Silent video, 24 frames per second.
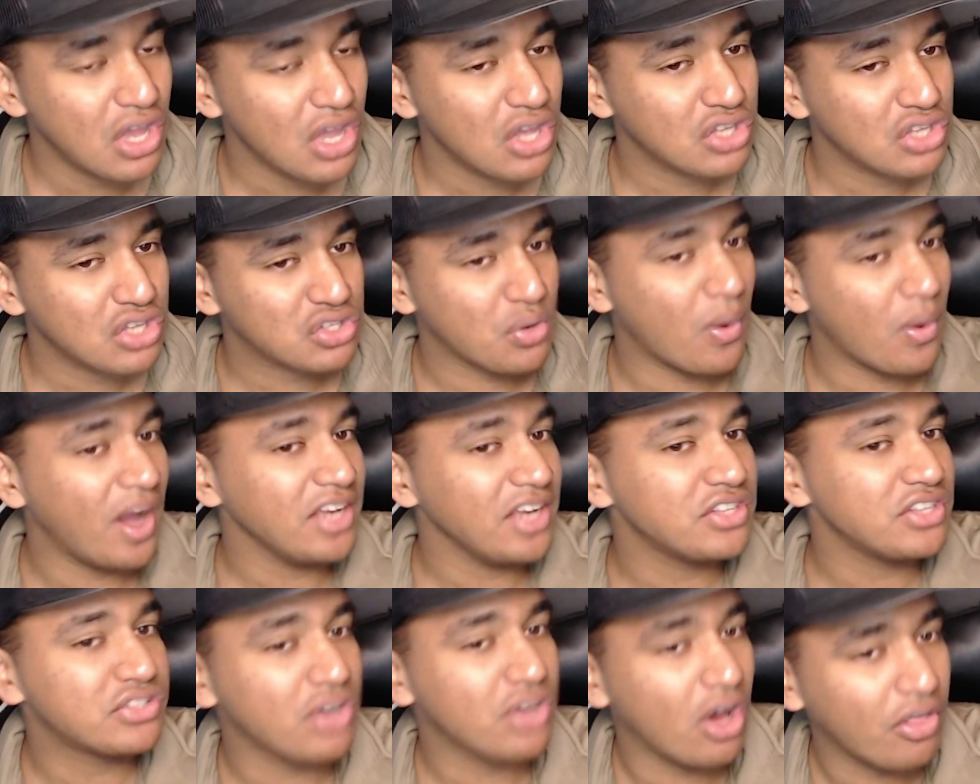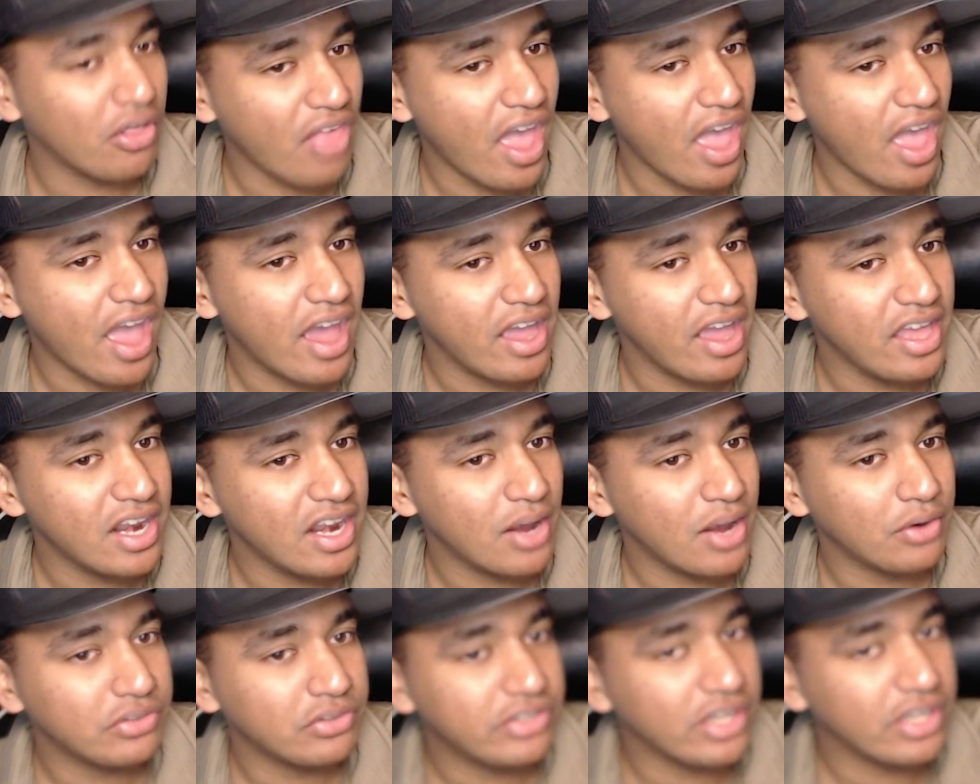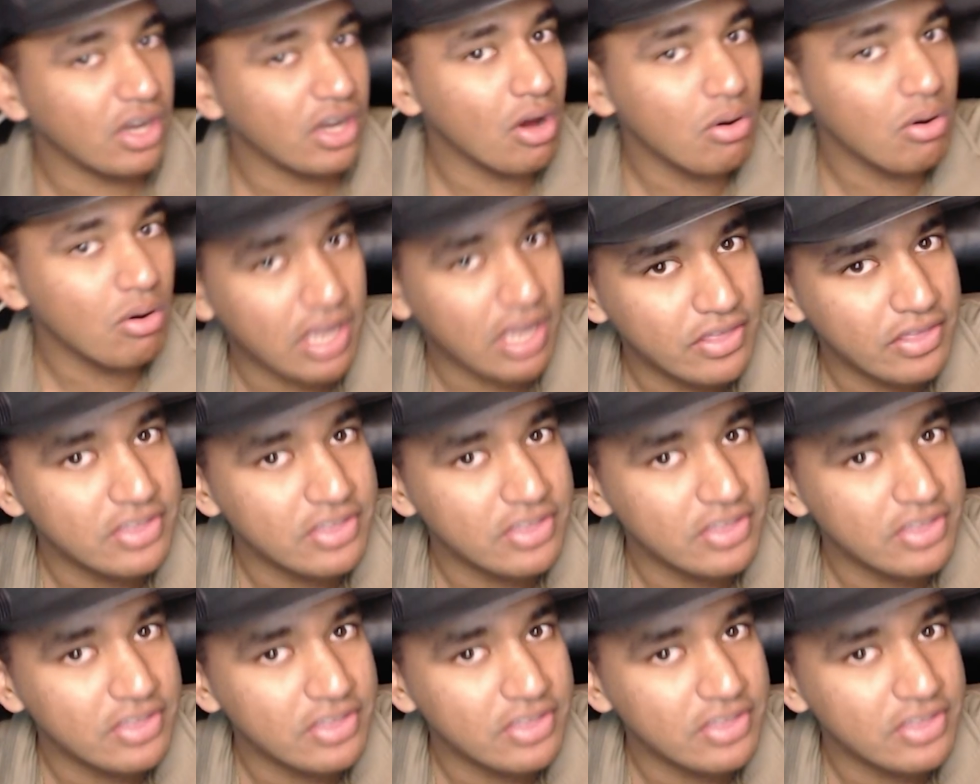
So I saw that and I was like, okay,